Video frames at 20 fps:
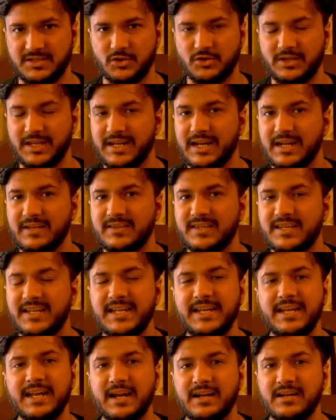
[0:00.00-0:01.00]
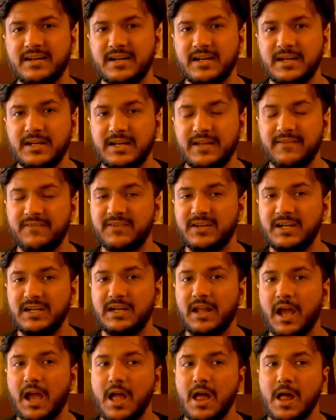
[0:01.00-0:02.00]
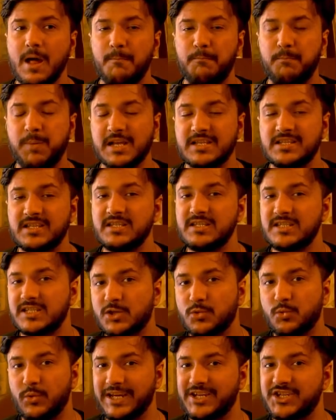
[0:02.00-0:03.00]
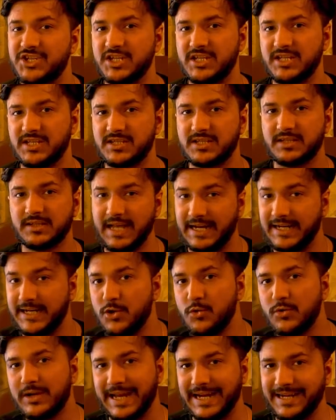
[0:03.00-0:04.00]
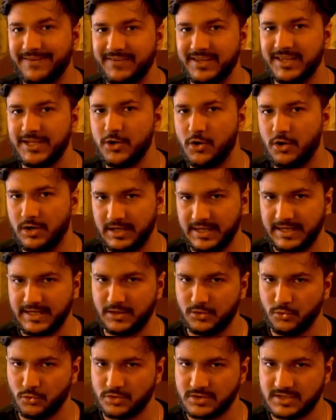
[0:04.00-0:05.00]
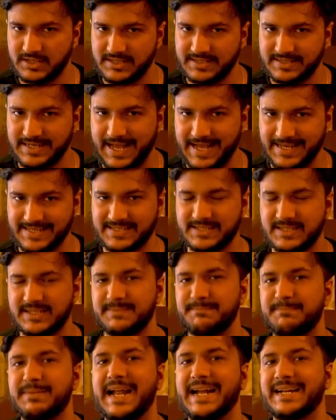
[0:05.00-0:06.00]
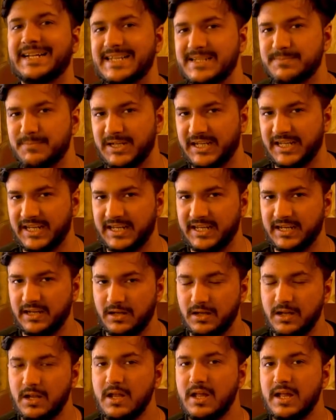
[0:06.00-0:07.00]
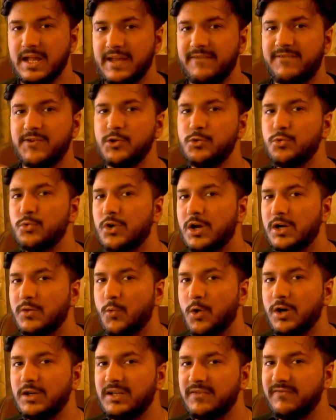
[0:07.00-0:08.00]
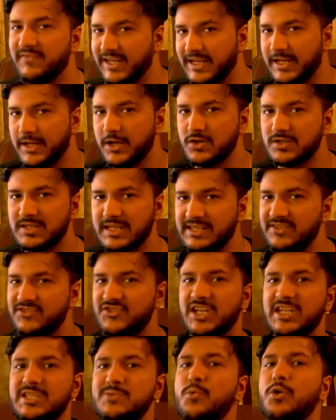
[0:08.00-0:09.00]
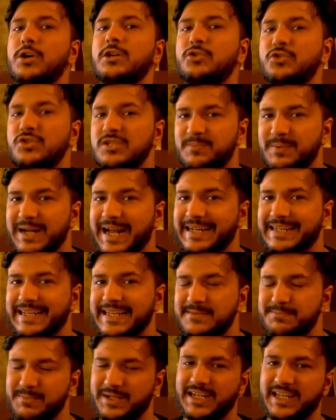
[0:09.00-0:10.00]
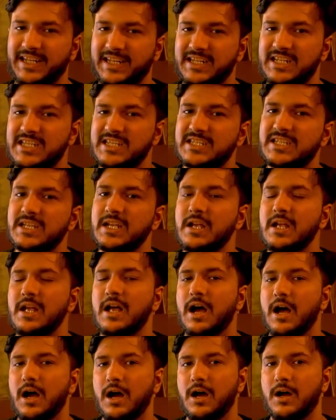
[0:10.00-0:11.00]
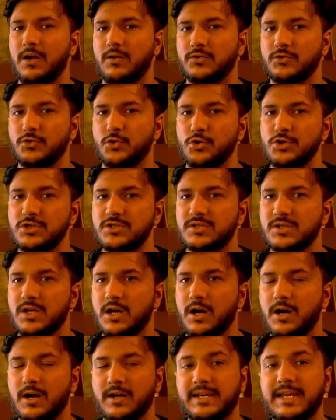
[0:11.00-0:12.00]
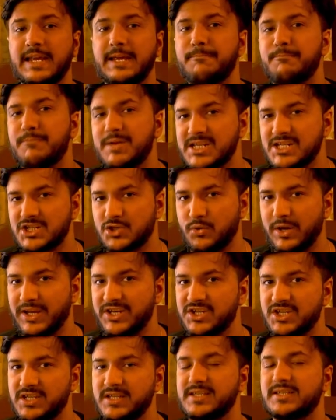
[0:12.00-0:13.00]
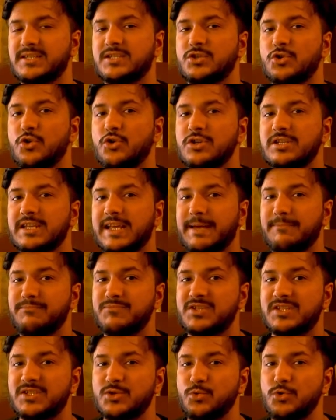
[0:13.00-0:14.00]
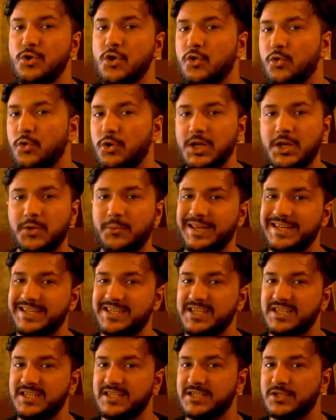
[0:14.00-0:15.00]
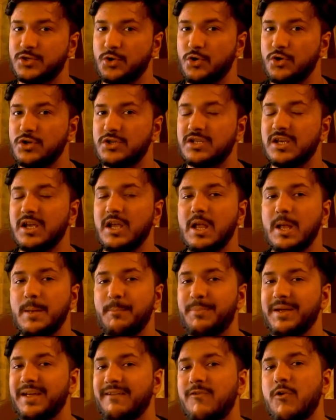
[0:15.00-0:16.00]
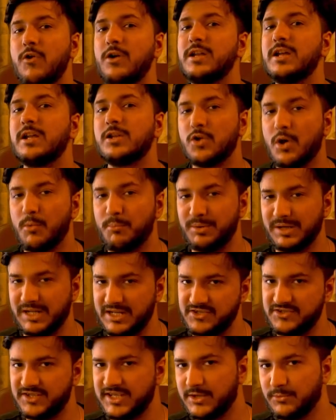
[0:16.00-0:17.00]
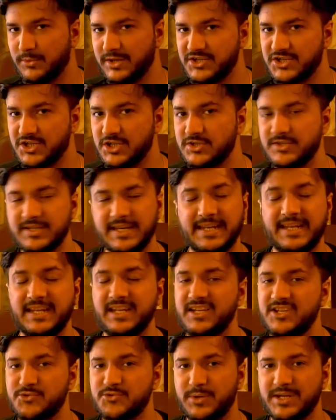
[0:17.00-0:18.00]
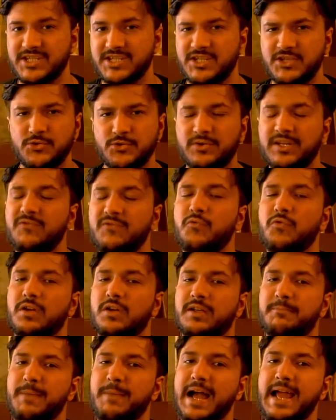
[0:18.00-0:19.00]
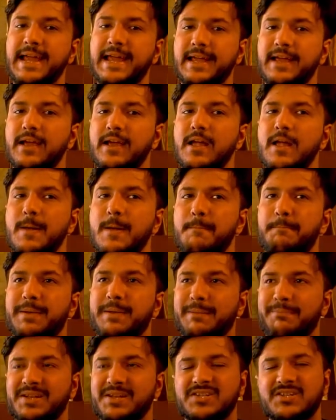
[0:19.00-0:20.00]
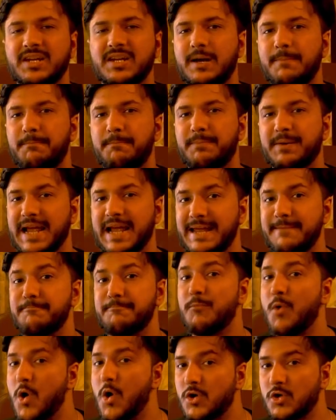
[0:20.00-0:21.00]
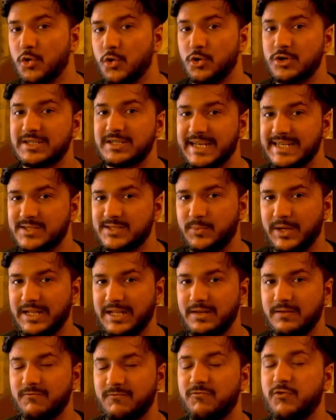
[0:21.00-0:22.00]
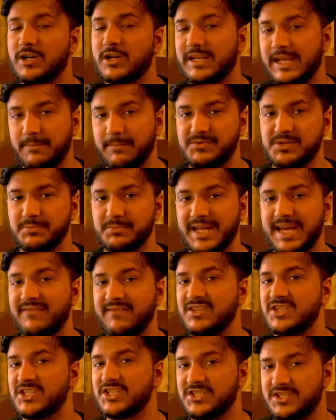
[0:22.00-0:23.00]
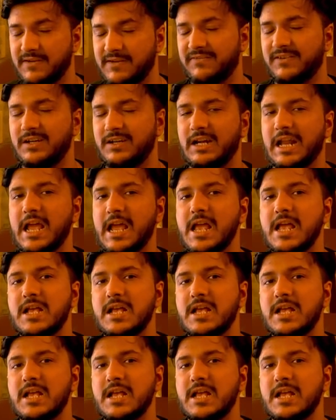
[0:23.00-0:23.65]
So there are 300 different puzzles questions that you get with the online courses as practice material. If you do not want the videos and just want those practice materials, those game-based questions, those pseudocode questions, those behavioral competency questions and English questions, you can buy Prepinsta Prime mock course as well for Capgemini, which is different.